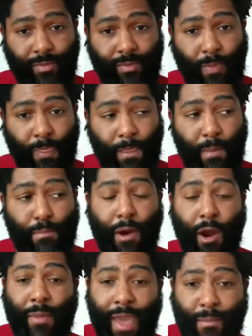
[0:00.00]
Mm-hmm.
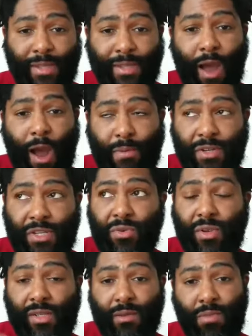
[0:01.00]
Birmingham has an
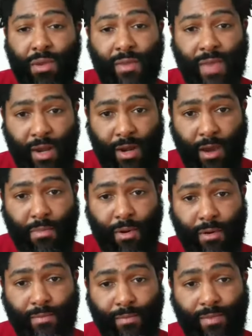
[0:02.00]
opportunity to be in that number,
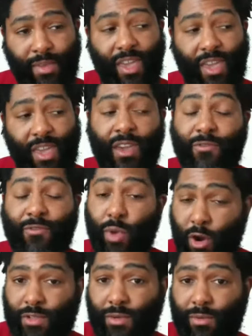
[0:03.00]
if we
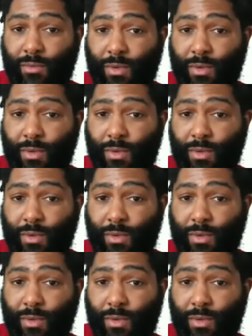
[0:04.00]
want to.